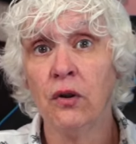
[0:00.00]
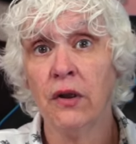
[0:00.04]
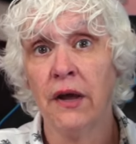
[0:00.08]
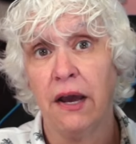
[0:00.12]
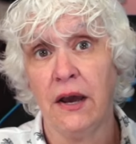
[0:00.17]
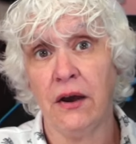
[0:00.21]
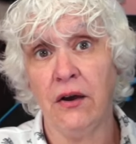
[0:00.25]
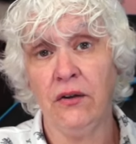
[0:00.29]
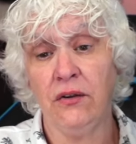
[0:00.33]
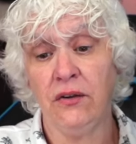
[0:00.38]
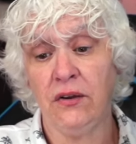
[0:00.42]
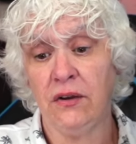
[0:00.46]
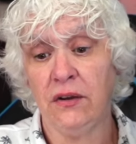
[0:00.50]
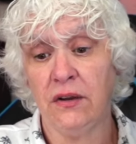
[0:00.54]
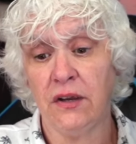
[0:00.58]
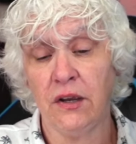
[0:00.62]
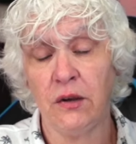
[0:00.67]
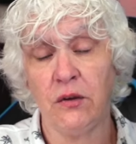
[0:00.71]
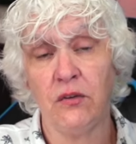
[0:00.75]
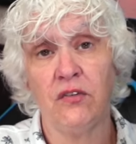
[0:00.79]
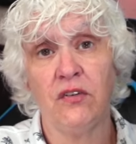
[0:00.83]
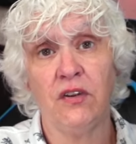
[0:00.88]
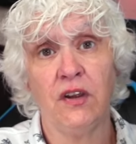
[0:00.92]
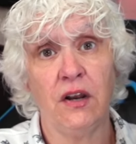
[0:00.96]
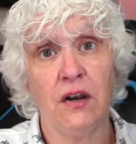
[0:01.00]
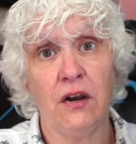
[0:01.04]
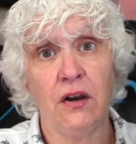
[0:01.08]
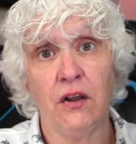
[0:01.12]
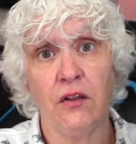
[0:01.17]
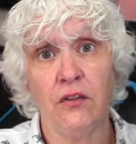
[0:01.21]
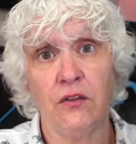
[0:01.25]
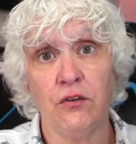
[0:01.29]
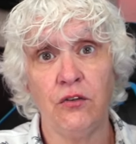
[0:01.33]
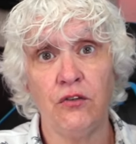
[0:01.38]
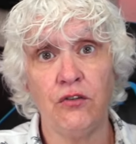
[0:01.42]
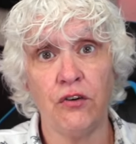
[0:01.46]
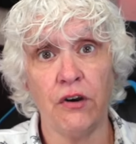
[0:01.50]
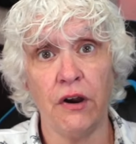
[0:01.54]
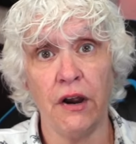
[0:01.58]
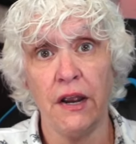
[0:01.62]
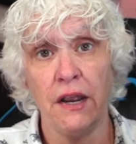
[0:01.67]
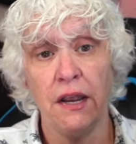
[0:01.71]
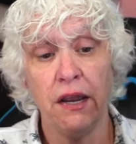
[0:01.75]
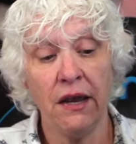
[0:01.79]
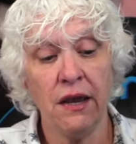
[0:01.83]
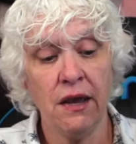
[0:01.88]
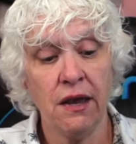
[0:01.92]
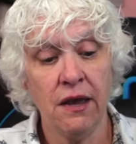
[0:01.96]
out. I can set it on their
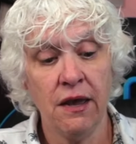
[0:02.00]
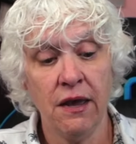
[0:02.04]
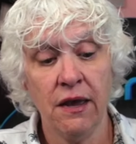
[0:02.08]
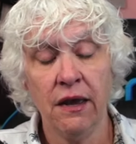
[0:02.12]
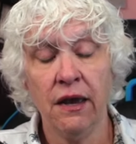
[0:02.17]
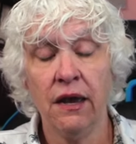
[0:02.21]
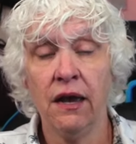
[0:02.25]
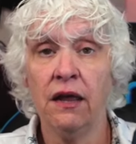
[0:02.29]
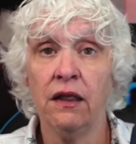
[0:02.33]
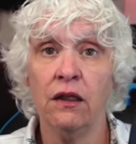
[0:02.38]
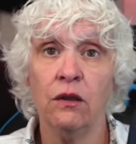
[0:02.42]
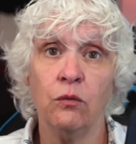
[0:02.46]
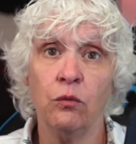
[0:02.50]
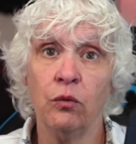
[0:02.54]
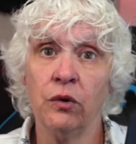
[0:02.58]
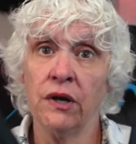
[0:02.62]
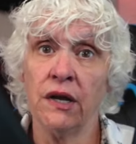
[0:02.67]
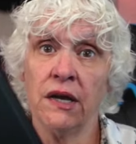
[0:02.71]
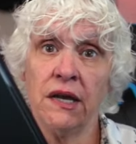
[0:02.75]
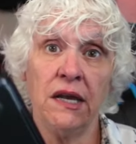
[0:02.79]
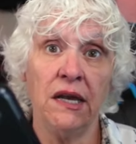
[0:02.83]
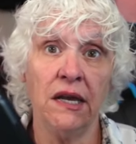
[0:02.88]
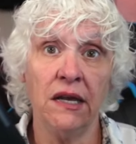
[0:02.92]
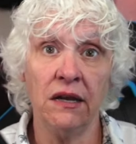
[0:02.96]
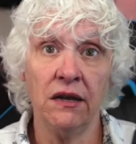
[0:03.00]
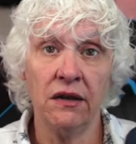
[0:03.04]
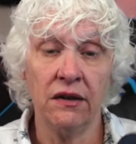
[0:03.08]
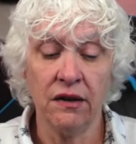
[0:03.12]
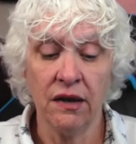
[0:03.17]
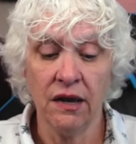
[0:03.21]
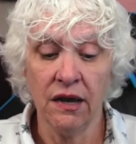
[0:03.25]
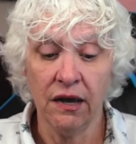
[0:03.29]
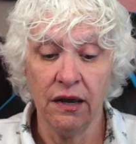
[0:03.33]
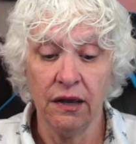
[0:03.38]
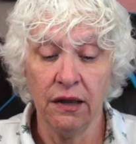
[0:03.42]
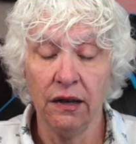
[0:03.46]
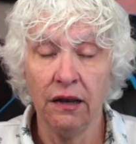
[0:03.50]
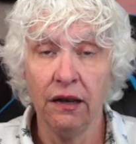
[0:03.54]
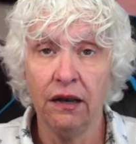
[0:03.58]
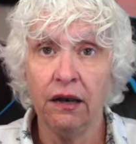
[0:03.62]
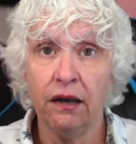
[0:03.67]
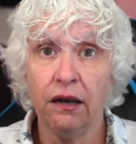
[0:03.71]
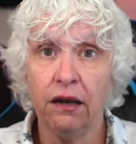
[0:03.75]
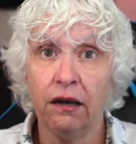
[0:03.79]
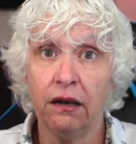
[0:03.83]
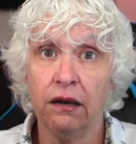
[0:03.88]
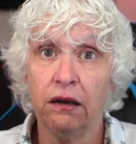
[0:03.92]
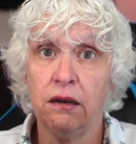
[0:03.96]
tray, and then when I get done
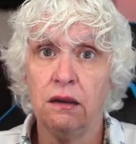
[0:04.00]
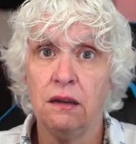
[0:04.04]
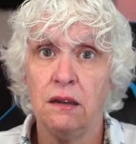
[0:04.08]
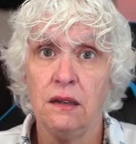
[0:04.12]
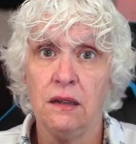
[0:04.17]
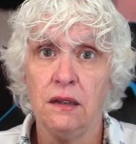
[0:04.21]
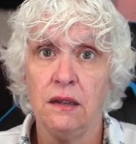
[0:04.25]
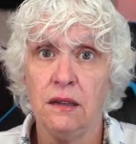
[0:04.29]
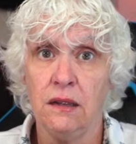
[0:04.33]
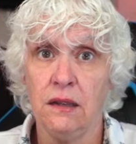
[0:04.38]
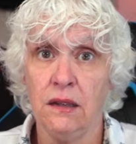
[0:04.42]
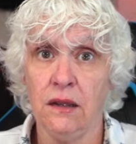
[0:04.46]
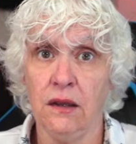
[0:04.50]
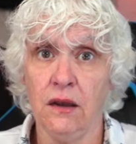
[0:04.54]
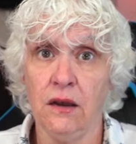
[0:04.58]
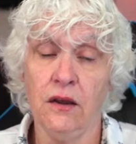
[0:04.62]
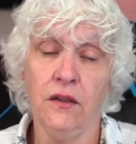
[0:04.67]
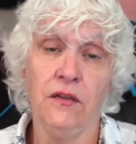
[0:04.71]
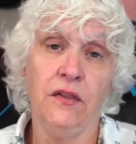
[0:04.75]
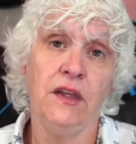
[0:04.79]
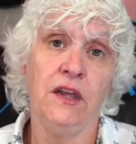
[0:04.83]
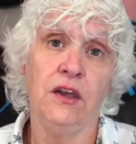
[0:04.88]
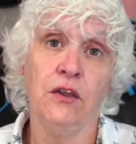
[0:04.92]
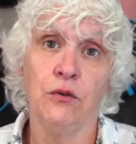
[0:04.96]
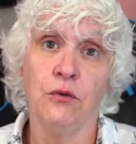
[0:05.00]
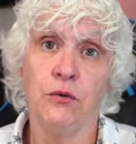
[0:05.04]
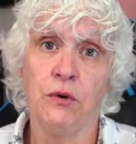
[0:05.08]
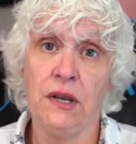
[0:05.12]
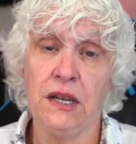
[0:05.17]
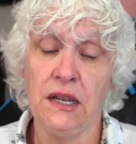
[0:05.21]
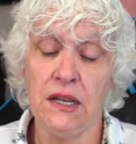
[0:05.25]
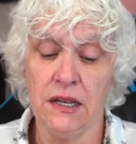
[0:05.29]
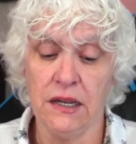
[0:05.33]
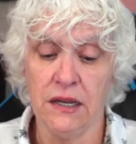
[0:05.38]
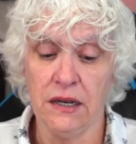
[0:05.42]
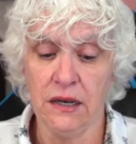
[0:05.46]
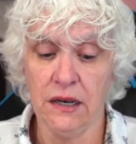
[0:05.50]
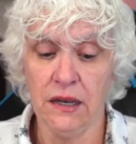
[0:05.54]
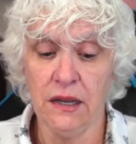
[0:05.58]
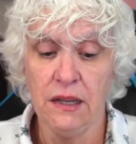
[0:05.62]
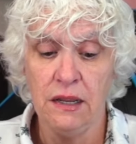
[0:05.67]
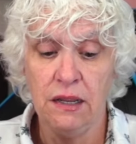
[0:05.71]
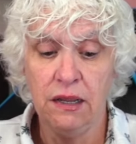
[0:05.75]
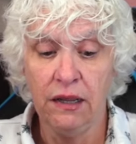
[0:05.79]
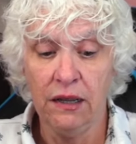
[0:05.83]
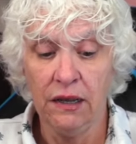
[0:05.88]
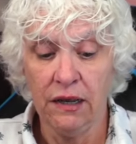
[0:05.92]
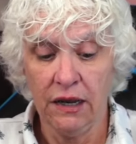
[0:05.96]
on the other end,
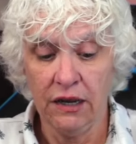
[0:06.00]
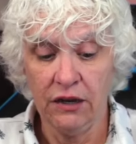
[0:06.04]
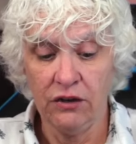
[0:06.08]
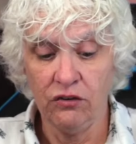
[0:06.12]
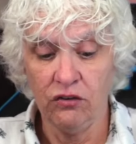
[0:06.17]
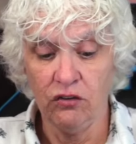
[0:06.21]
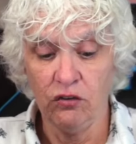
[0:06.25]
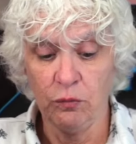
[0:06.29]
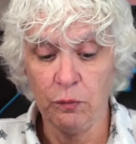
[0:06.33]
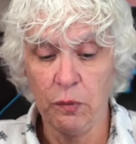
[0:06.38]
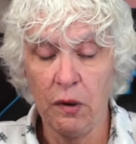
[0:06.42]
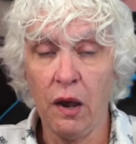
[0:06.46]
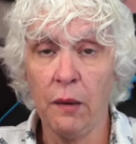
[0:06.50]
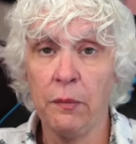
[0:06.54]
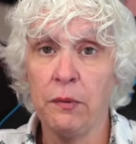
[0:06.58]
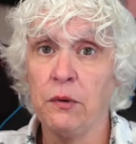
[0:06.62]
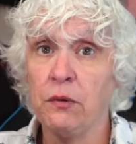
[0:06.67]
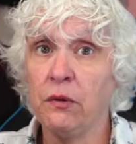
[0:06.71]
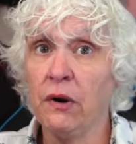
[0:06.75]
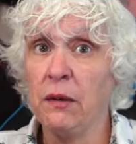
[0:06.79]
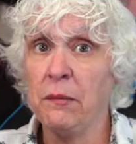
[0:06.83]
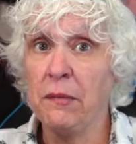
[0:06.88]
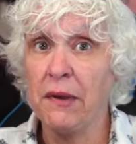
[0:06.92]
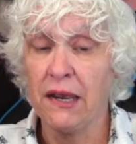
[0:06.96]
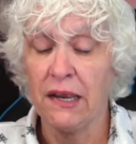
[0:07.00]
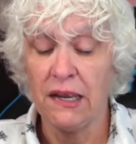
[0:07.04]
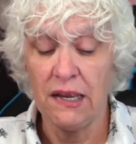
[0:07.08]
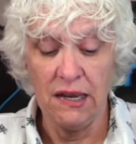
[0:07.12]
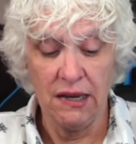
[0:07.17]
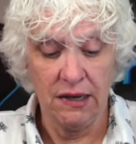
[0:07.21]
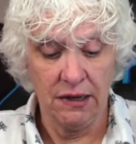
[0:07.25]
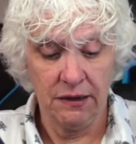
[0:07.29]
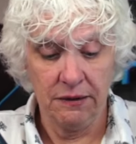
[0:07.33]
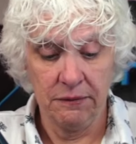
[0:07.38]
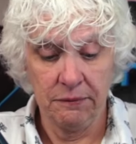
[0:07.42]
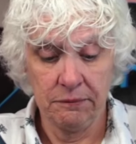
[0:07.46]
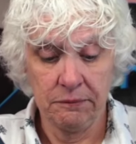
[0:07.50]
I can just pop it right back in.